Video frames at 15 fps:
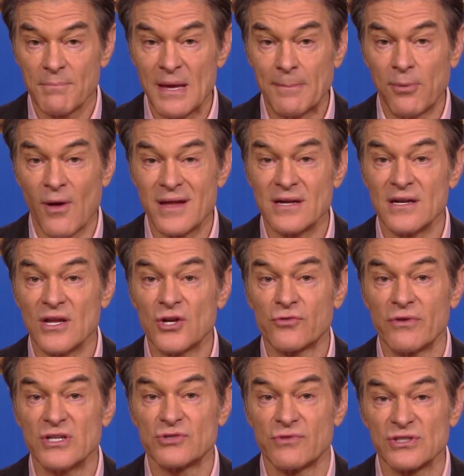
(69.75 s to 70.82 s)
People at an
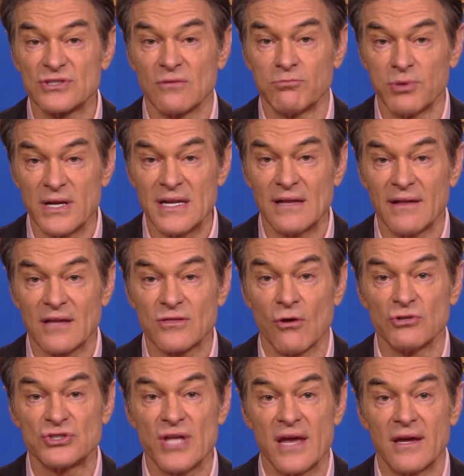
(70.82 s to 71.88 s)
increased risk of bleeding, like
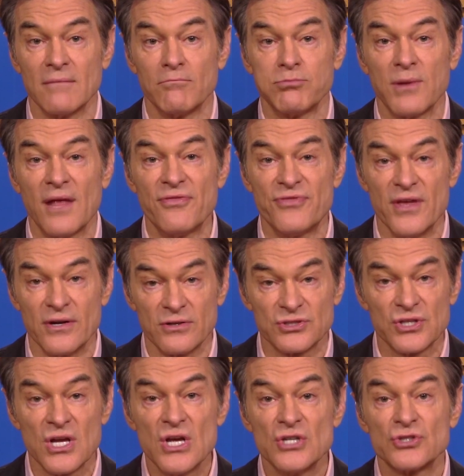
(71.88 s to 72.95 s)
those taking blood
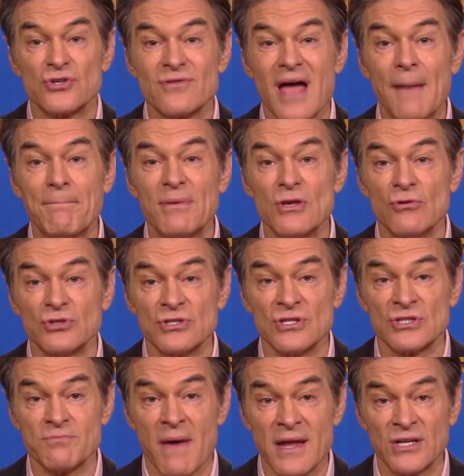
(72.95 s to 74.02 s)
thinners, should not be using
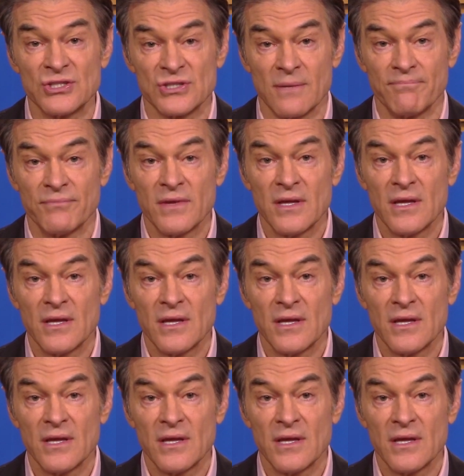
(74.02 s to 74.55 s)
this medicine.